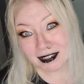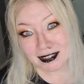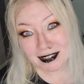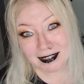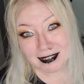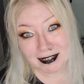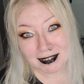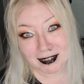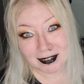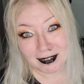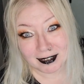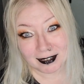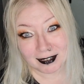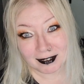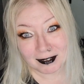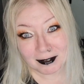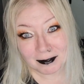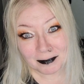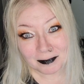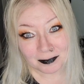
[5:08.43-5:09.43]

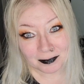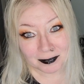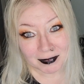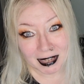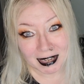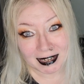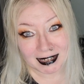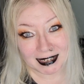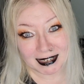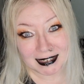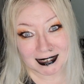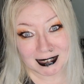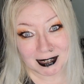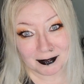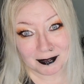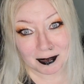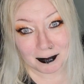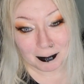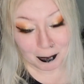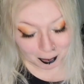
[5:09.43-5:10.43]
So I need
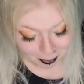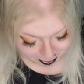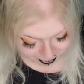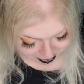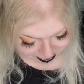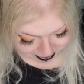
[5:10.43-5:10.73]
something more.